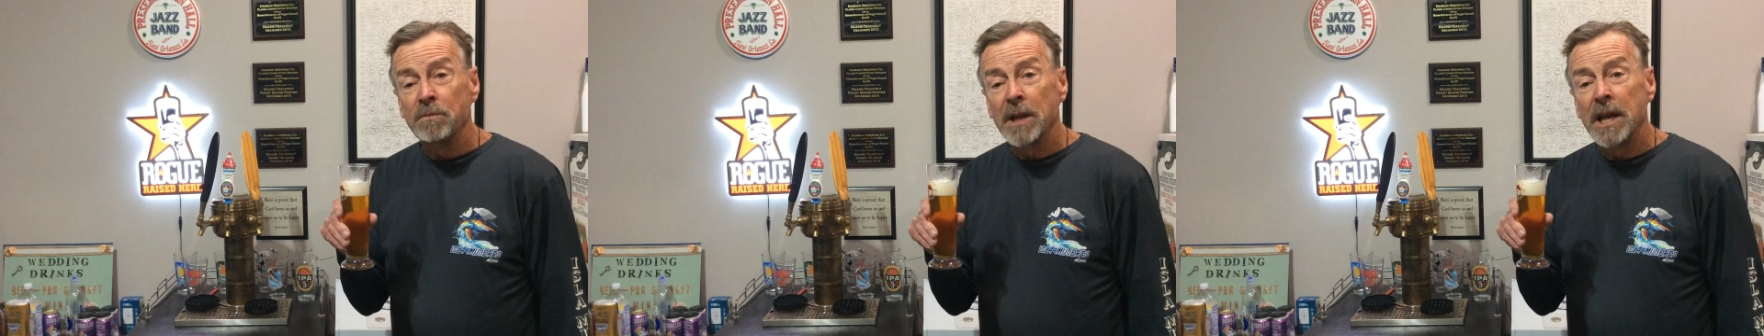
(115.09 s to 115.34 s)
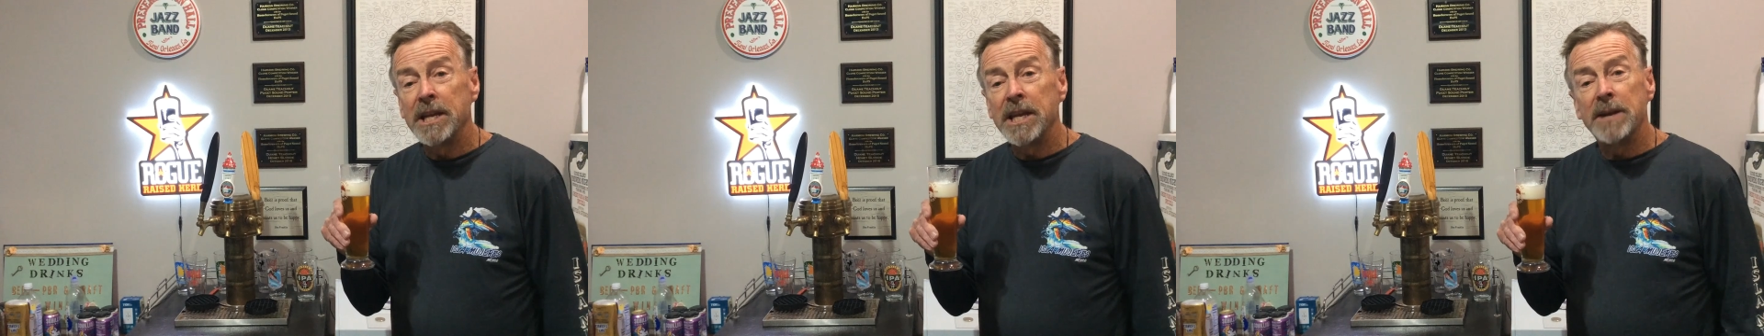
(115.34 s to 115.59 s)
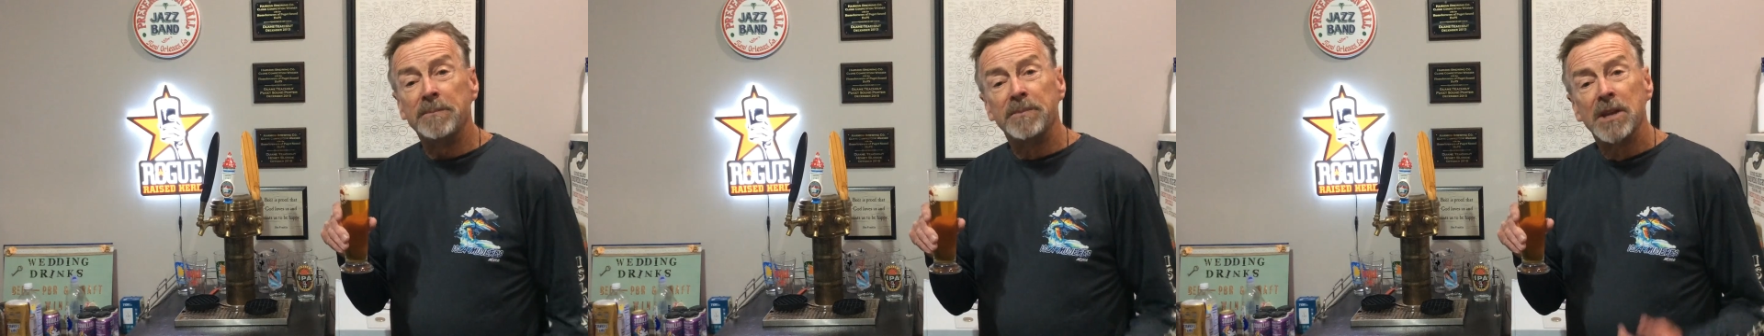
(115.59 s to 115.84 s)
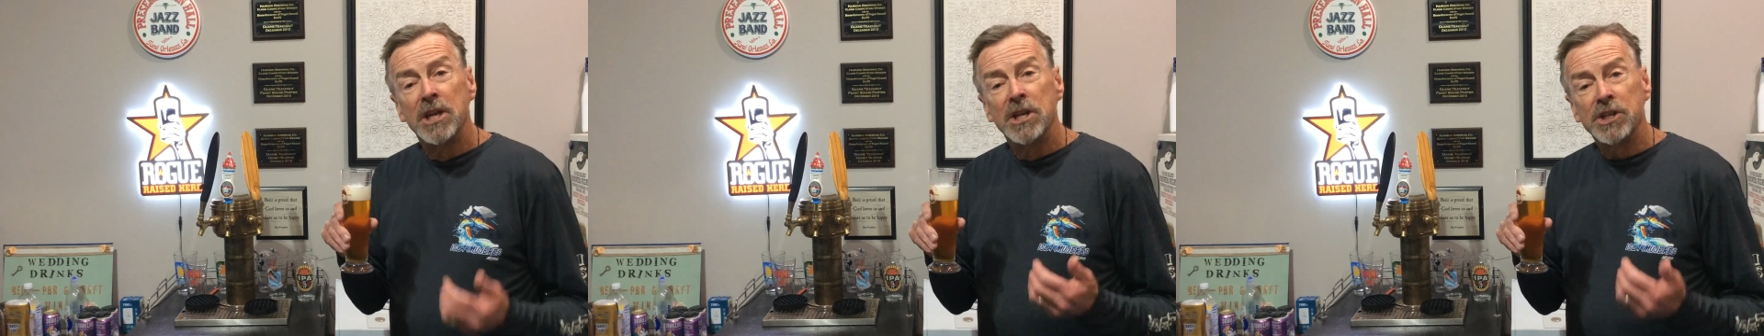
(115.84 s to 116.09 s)
Again,
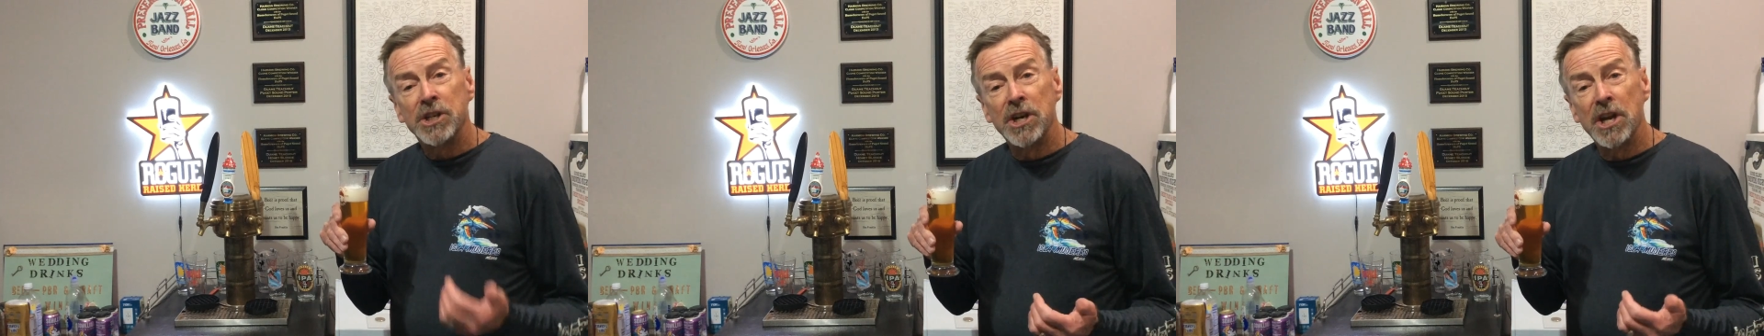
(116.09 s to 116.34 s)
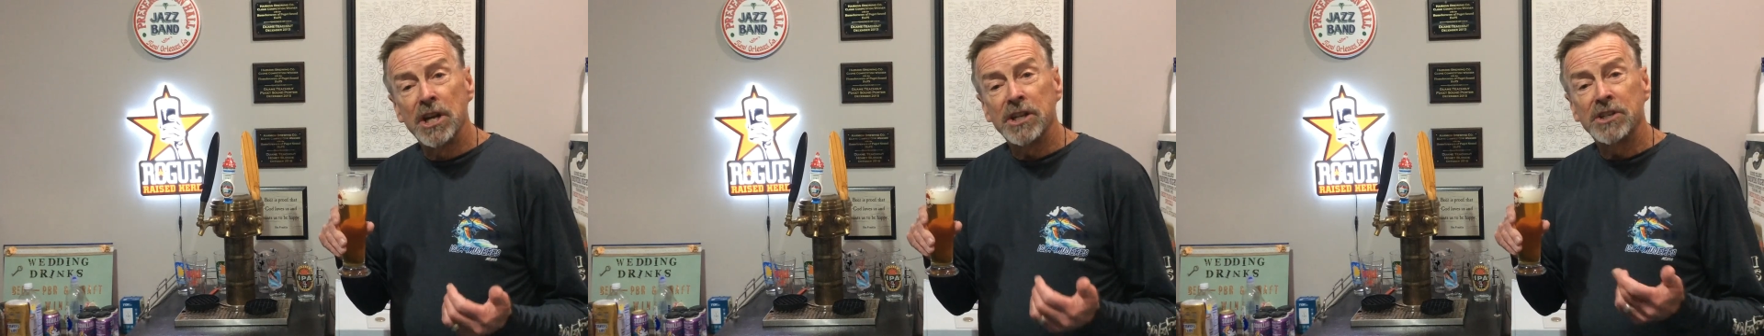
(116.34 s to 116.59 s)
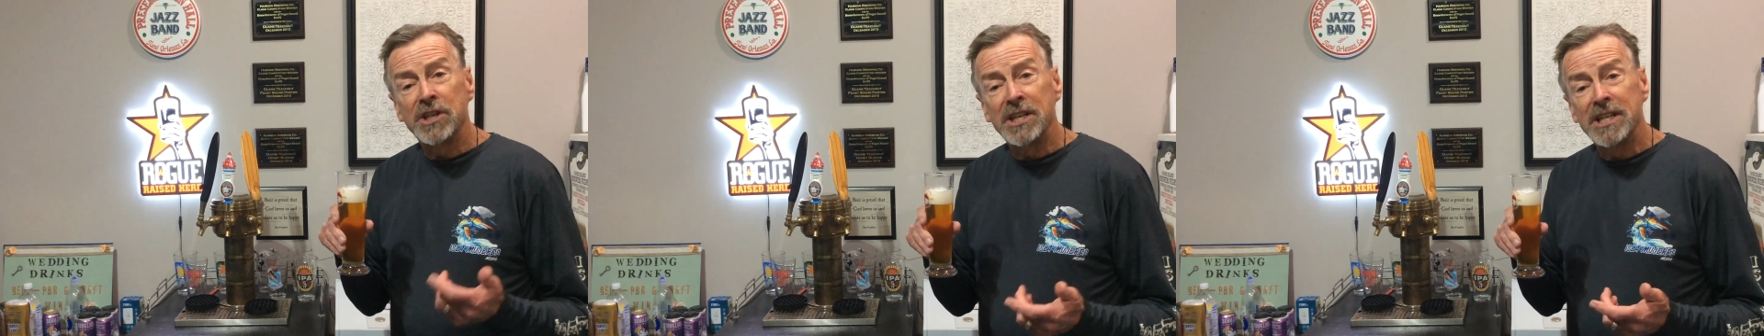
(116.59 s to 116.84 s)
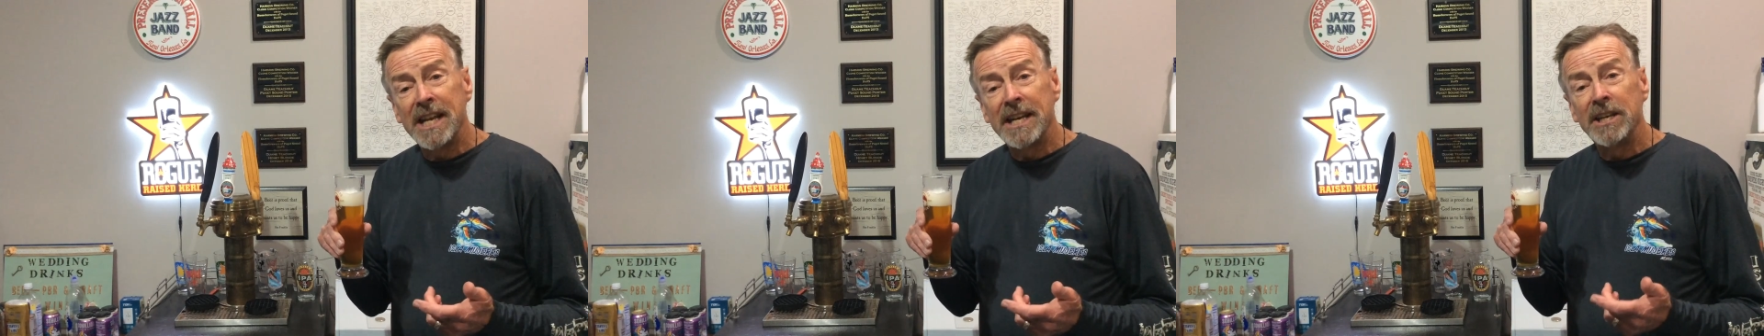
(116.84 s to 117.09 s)
Chinook,
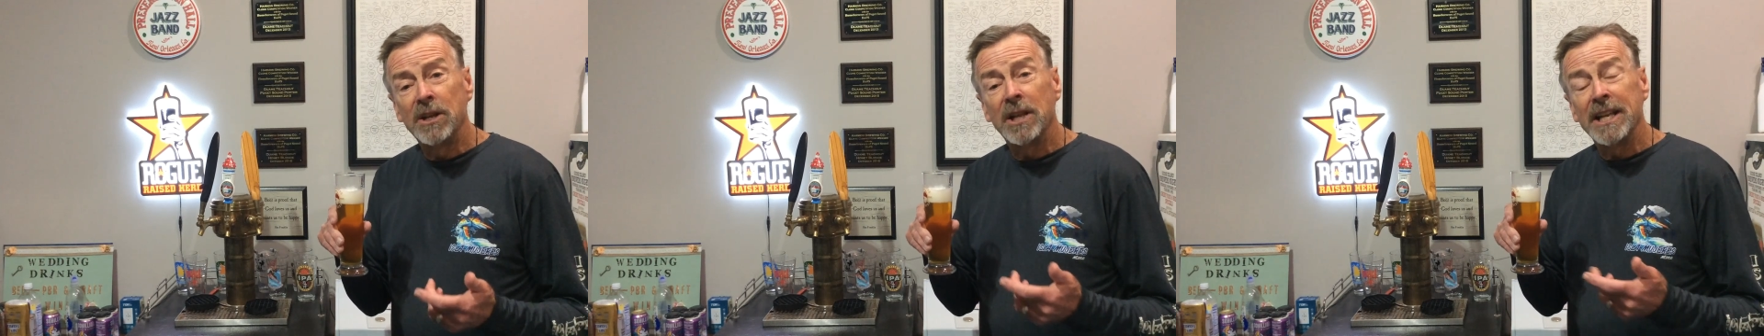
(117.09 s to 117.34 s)
Centennial,